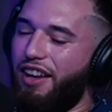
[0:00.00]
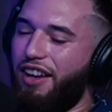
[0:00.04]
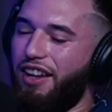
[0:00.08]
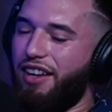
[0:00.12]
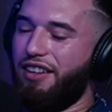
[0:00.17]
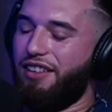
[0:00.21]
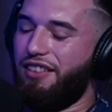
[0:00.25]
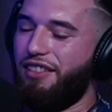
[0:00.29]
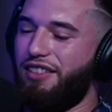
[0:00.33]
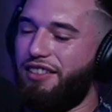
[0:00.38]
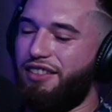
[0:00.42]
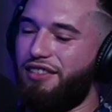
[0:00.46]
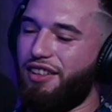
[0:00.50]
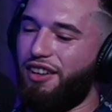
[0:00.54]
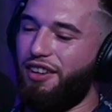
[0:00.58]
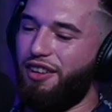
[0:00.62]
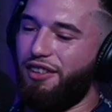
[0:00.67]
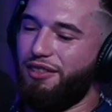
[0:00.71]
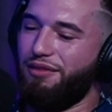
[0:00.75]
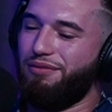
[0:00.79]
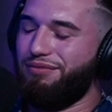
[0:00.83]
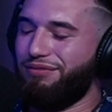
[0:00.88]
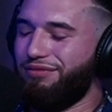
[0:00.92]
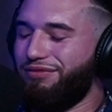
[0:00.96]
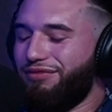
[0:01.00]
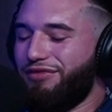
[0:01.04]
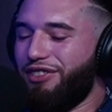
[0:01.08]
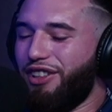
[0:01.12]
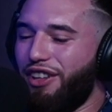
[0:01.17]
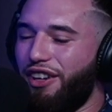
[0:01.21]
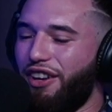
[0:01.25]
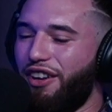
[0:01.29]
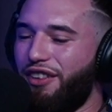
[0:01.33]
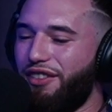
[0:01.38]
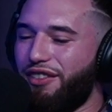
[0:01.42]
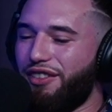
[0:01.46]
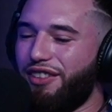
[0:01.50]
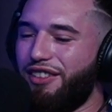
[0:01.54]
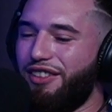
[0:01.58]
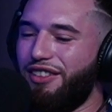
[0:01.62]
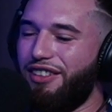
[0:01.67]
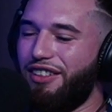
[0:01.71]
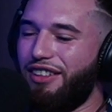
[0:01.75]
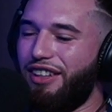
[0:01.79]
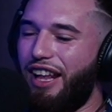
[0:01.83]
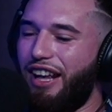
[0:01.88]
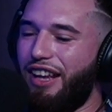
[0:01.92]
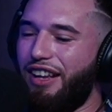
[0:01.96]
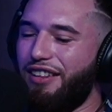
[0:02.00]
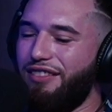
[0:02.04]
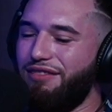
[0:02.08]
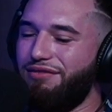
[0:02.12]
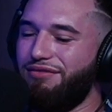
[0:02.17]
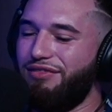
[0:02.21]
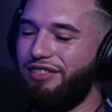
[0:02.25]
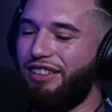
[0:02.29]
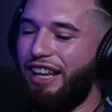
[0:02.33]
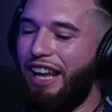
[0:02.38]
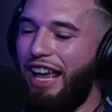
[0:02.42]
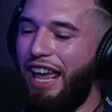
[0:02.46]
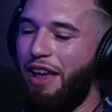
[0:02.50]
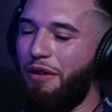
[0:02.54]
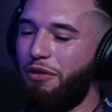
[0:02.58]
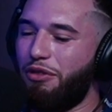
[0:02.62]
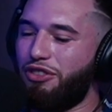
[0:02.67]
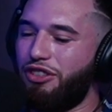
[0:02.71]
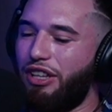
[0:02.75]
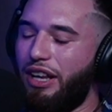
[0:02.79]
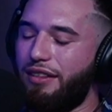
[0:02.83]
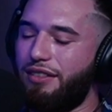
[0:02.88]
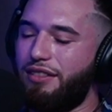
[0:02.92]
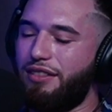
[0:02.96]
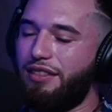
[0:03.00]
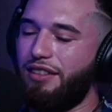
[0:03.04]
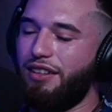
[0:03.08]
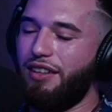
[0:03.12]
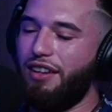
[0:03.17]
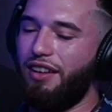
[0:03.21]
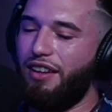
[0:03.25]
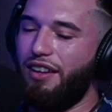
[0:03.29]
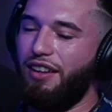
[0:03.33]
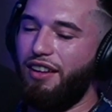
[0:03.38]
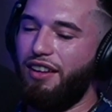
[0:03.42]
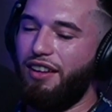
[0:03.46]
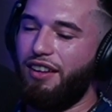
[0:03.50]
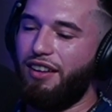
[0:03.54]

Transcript: And so you know, like it was just,